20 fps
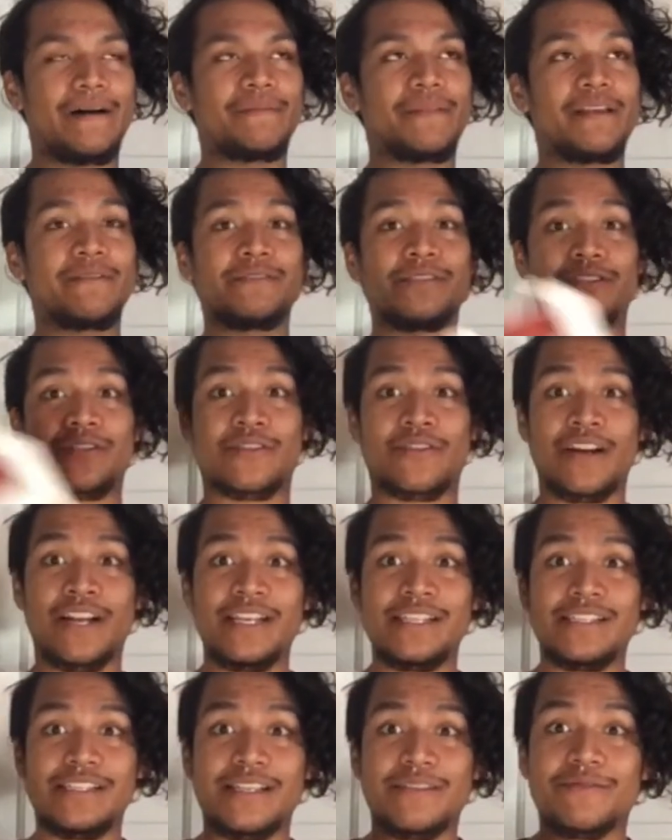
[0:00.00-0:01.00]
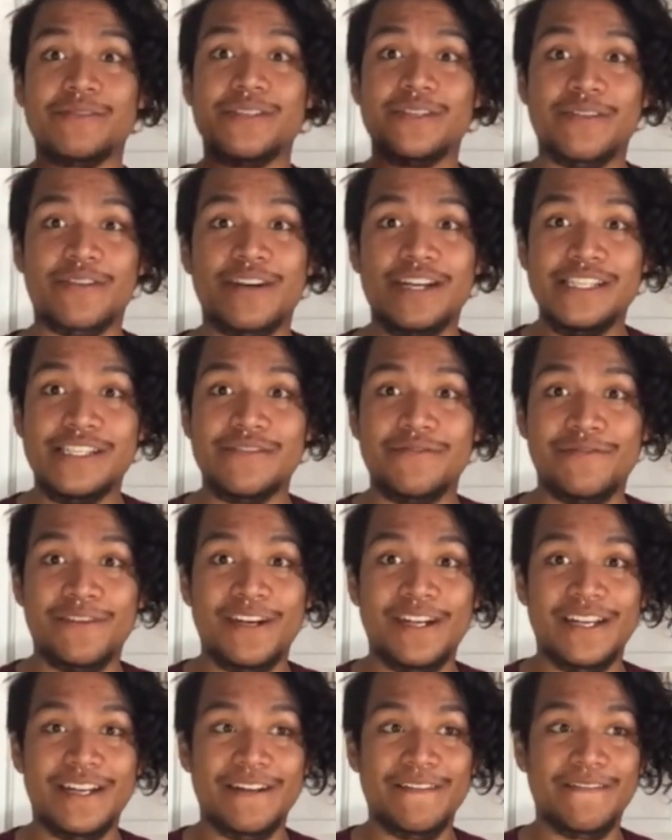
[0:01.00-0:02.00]
It was crazy. It was a crazy
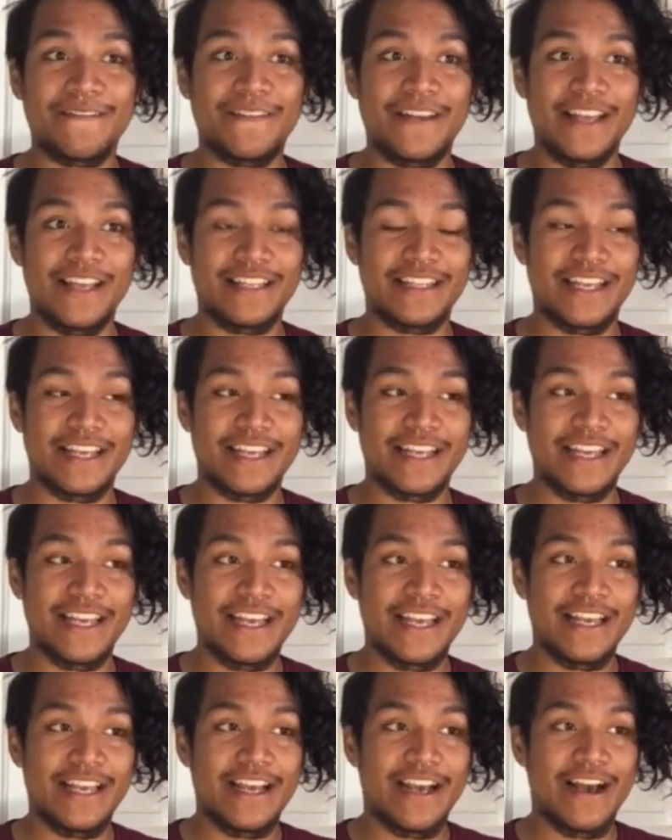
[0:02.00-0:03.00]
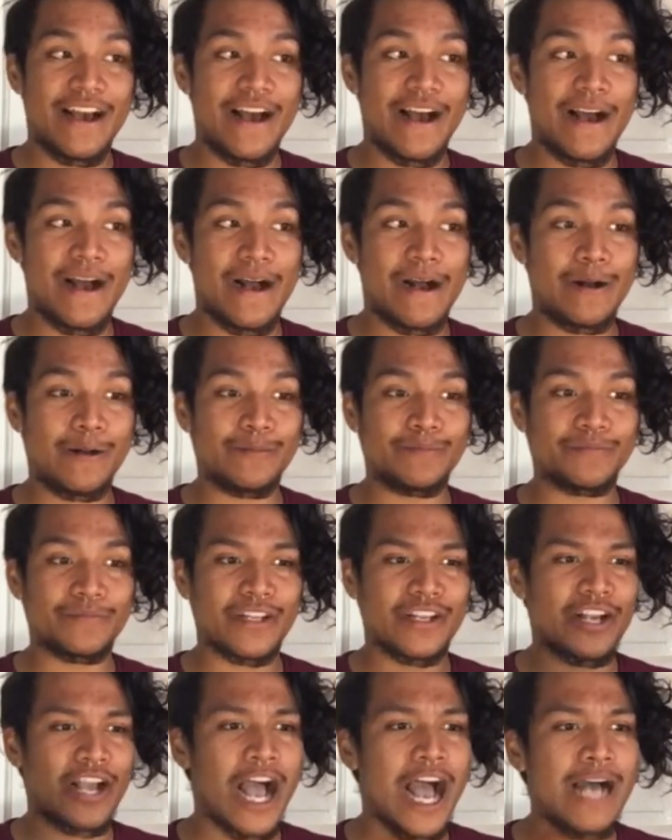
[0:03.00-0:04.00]
fucking event. Like,
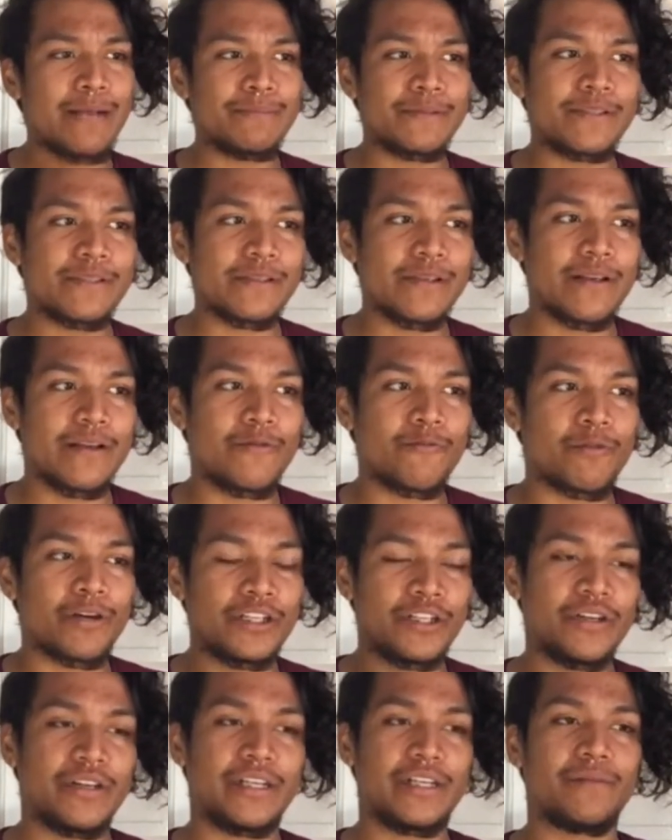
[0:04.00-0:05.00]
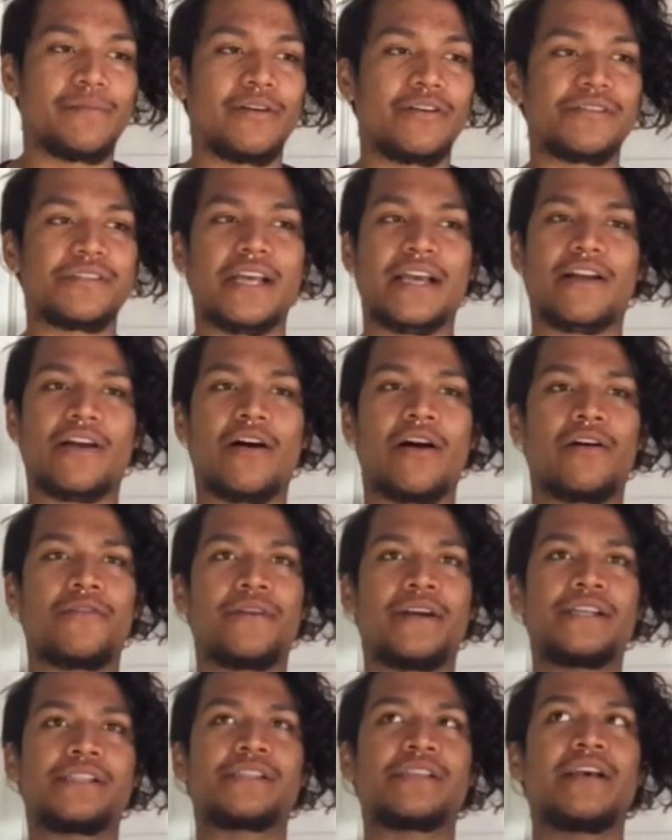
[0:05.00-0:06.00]
cops were doing the most, like
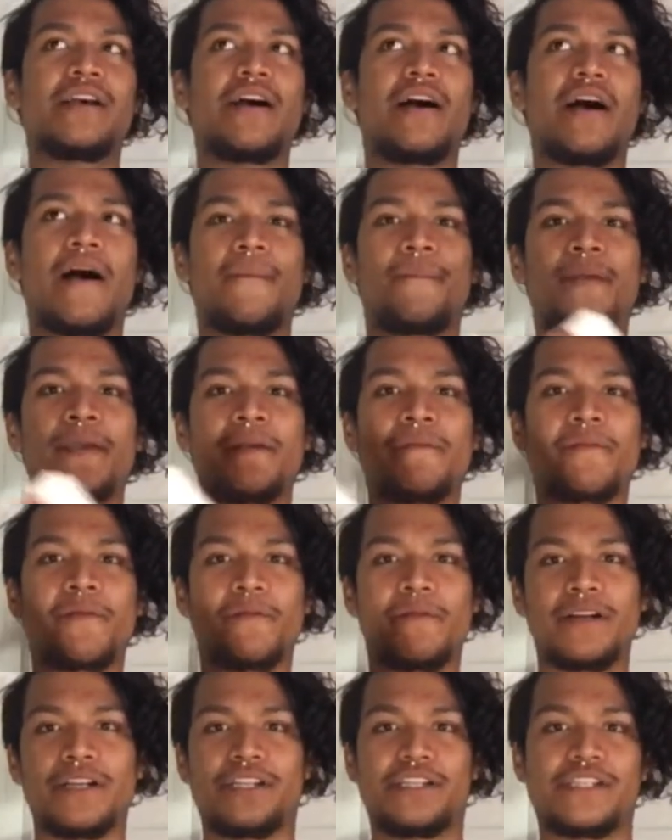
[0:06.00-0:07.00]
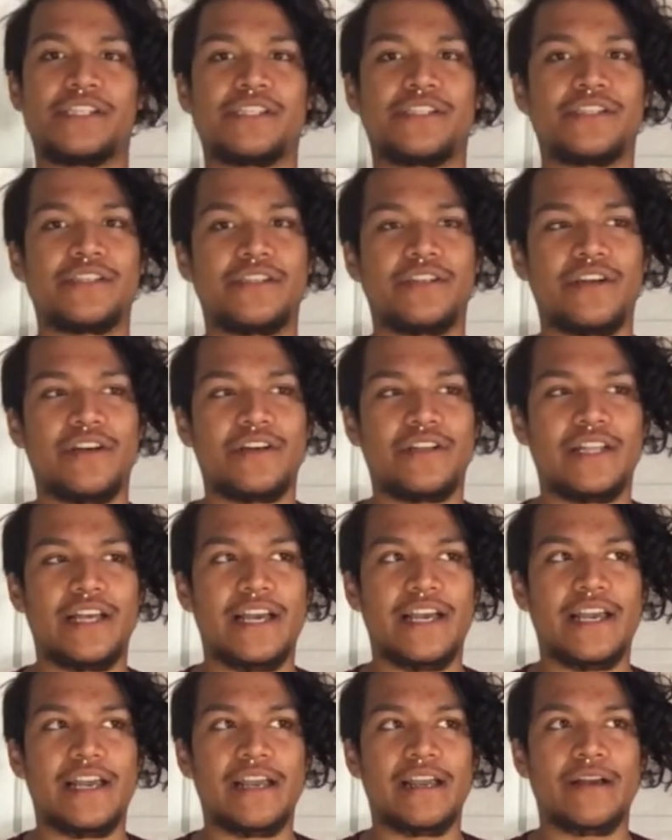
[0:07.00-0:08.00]
always. People were just, you know,
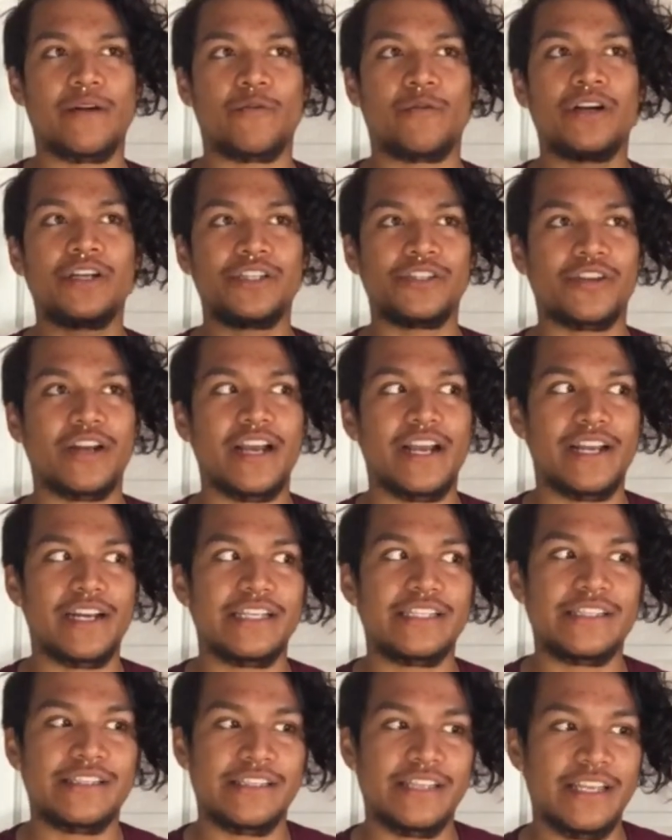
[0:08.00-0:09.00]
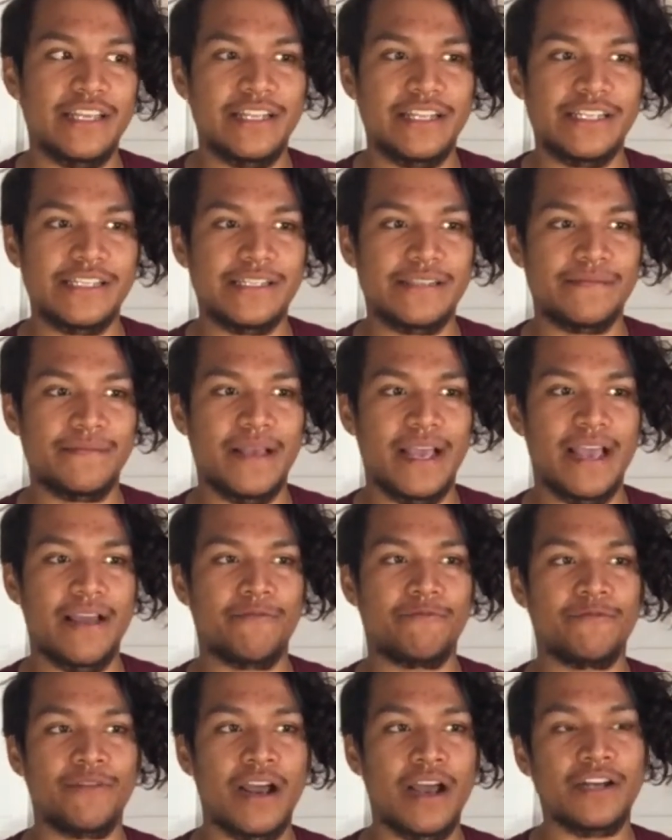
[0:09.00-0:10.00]
like, we're trying to see this man.
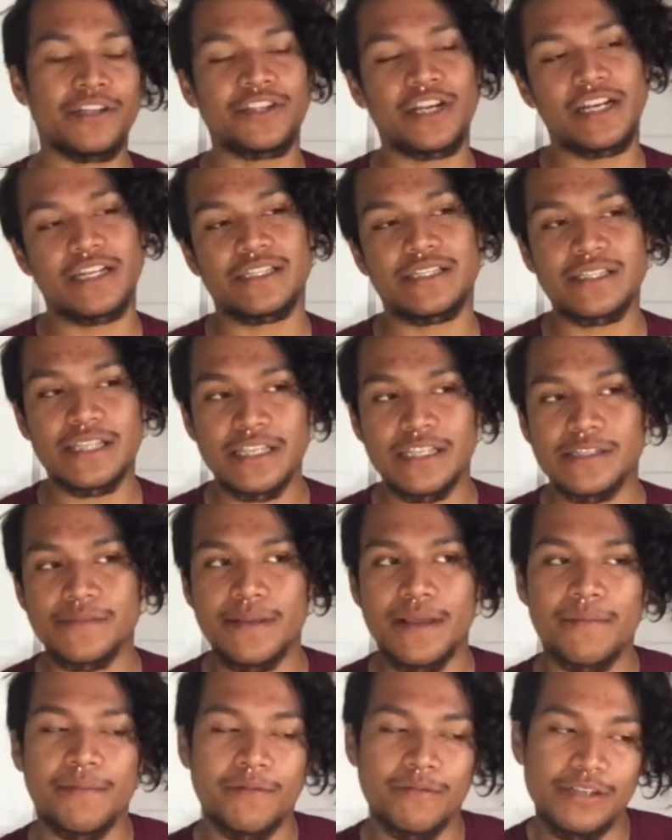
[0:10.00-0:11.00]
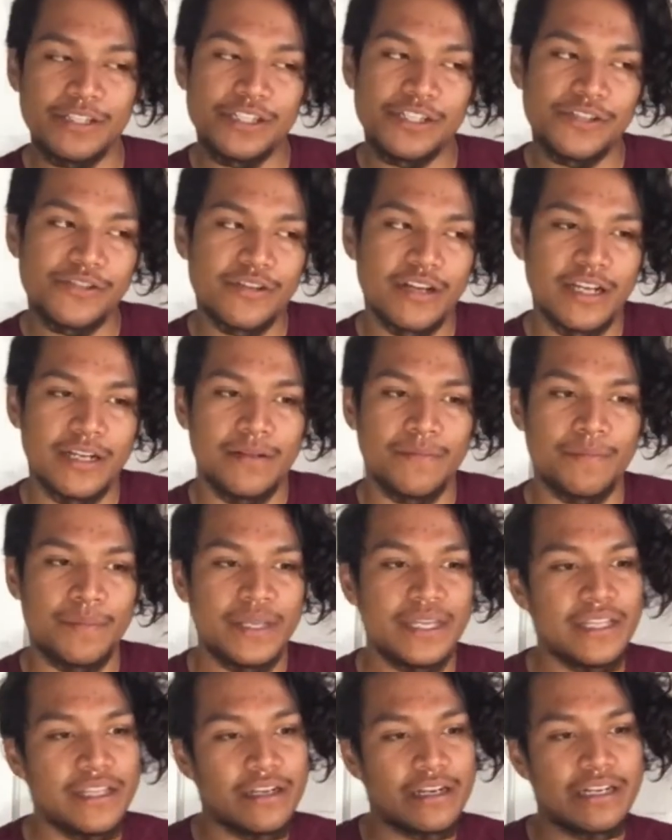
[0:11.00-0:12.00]
Not trying to see this man, but we're just trying to
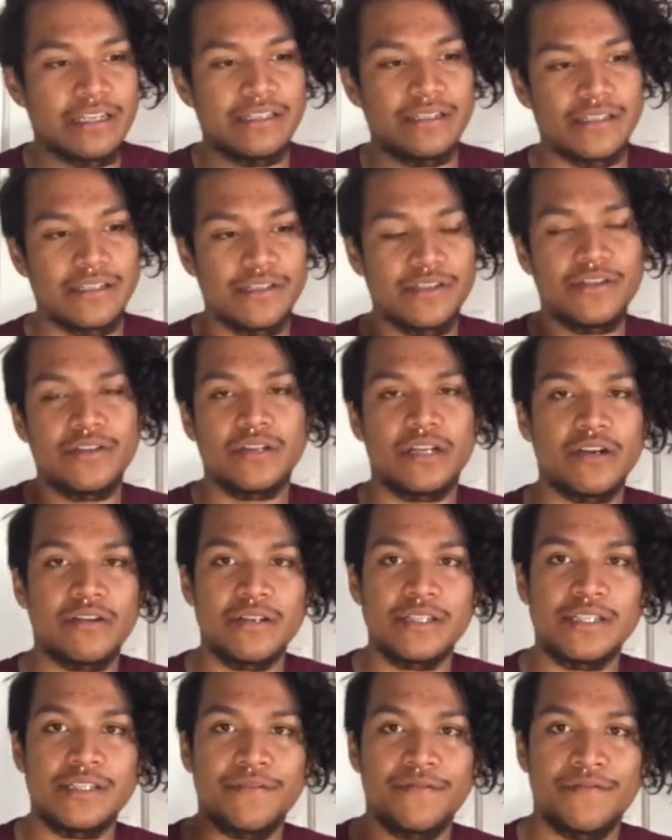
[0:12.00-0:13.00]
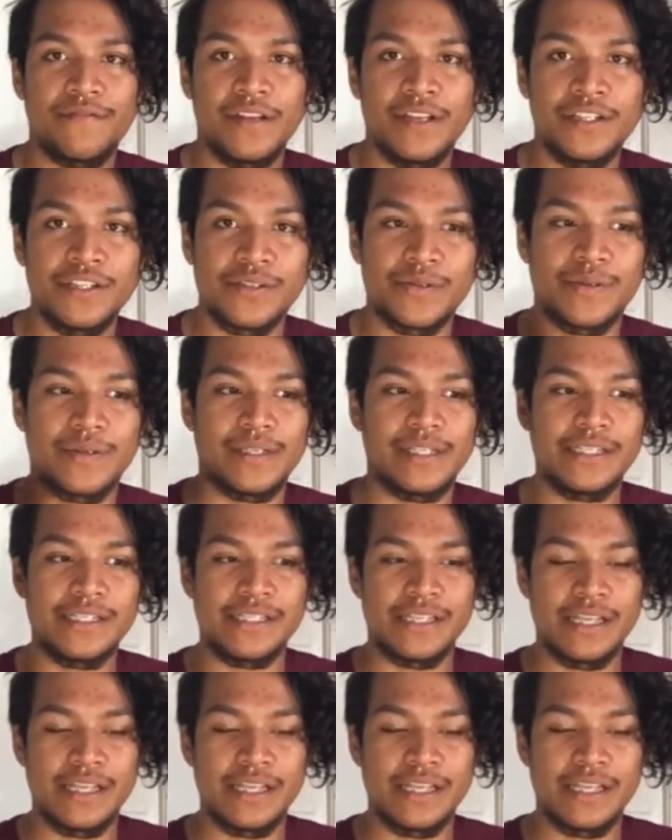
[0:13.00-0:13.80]
be there because, you know, it's a visual.